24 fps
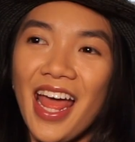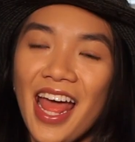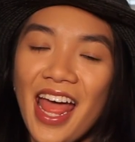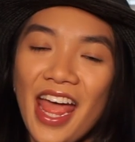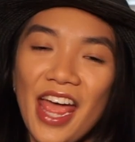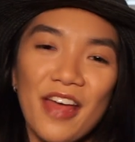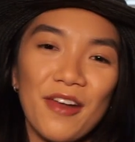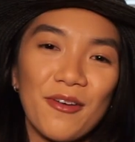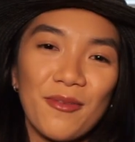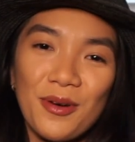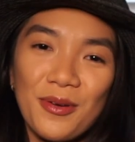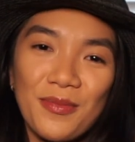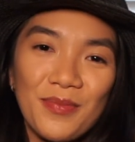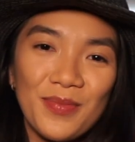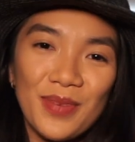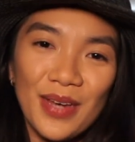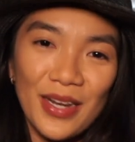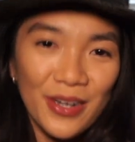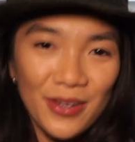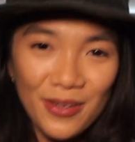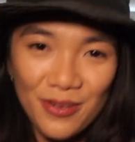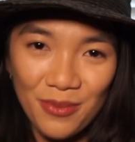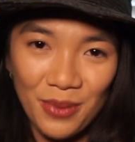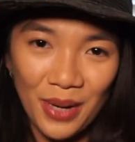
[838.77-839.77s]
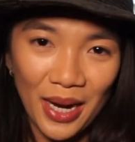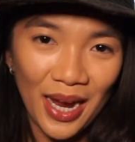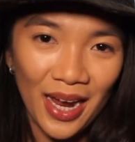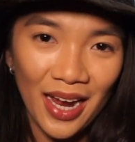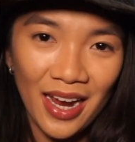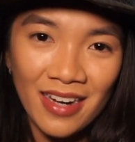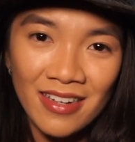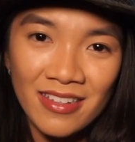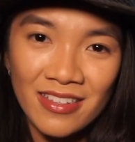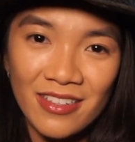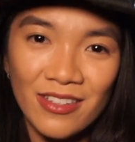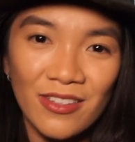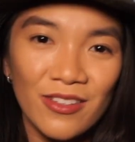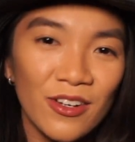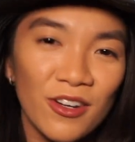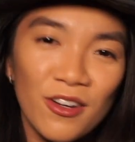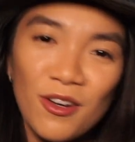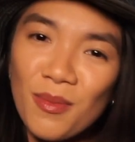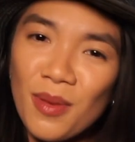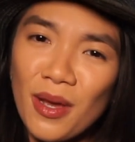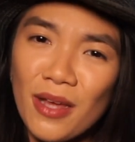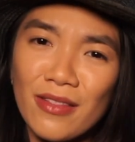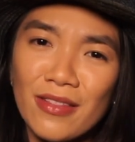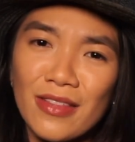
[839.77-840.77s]
And what better way to learn
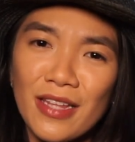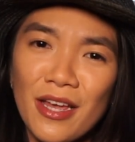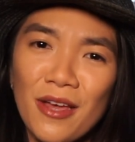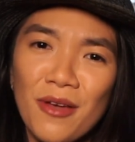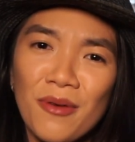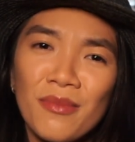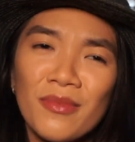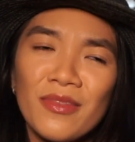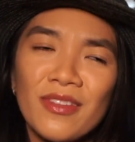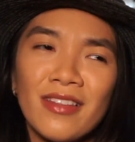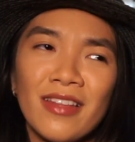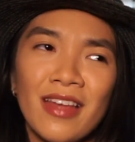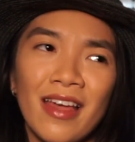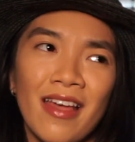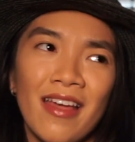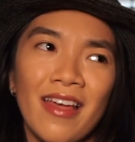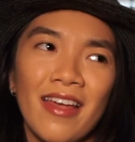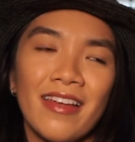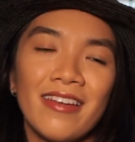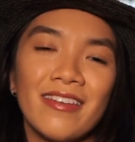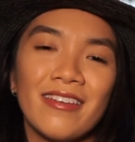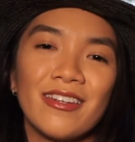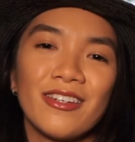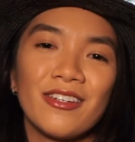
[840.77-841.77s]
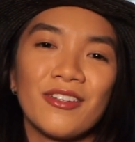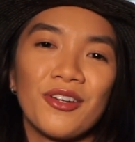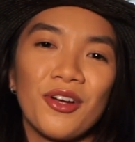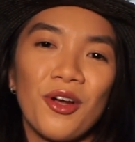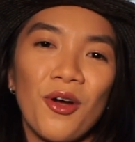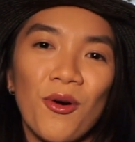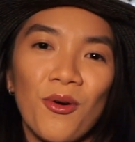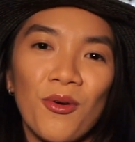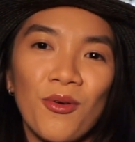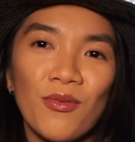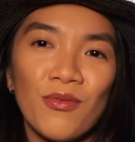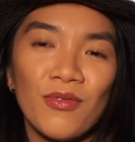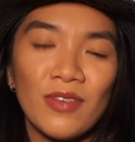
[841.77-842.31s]
about them than go